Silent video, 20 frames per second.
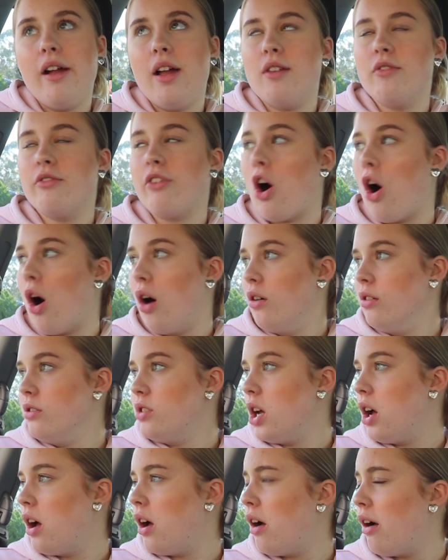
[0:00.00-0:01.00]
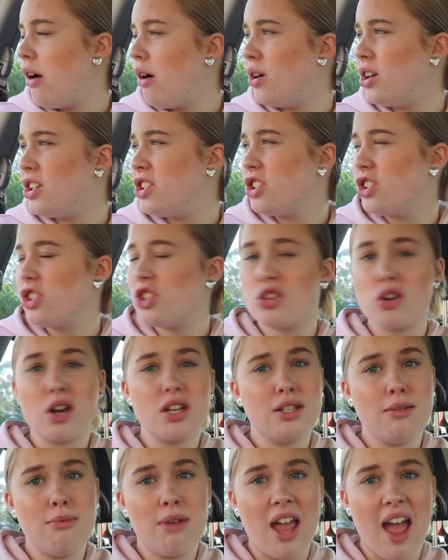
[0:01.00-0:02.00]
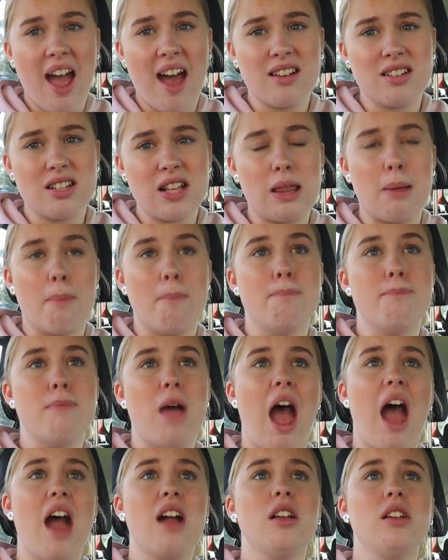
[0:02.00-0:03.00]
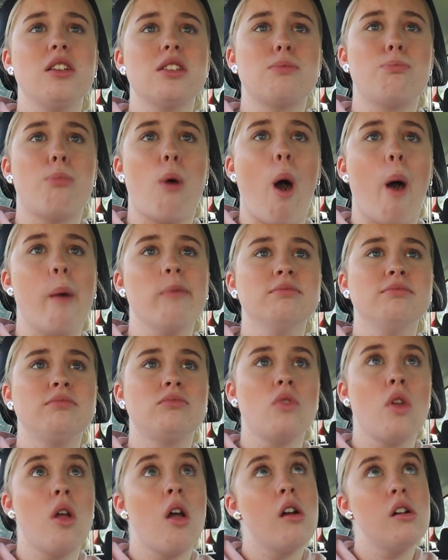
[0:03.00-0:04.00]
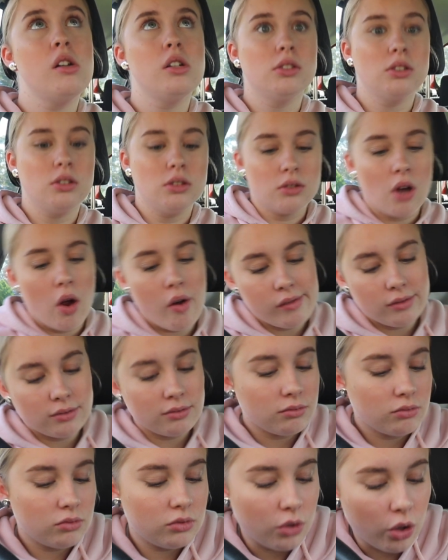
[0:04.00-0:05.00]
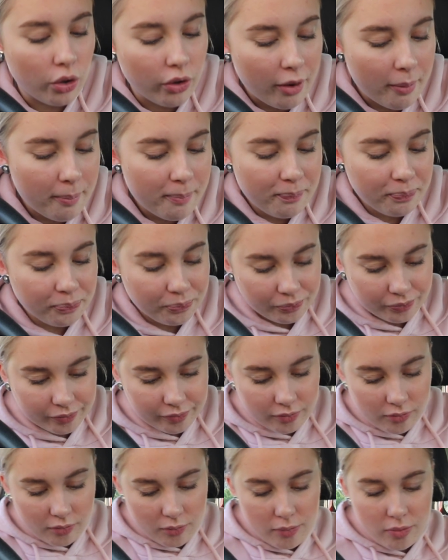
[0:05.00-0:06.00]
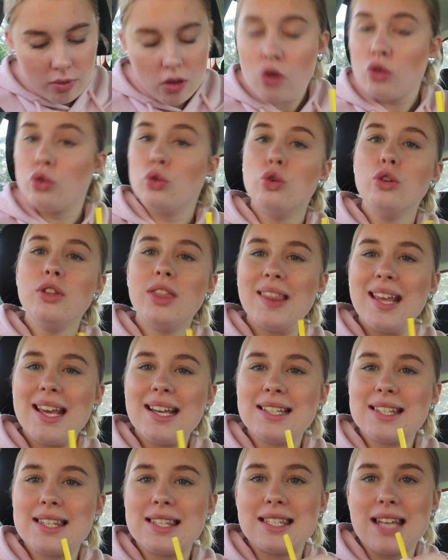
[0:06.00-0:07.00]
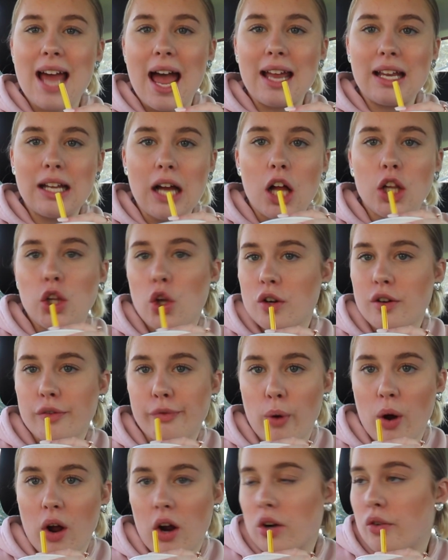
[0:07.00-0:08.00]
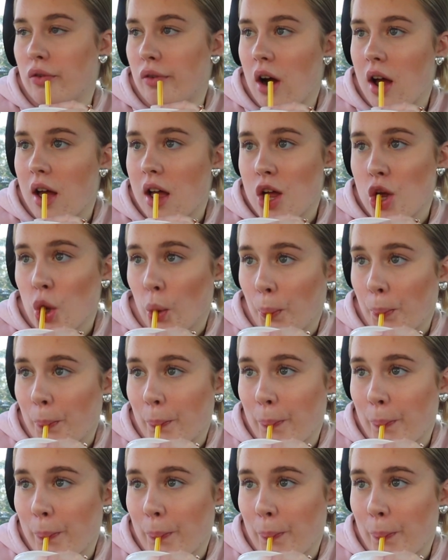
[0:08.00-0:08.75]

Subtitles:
involved, which is stressing me out to the max. But look, good things take a lot of work, right?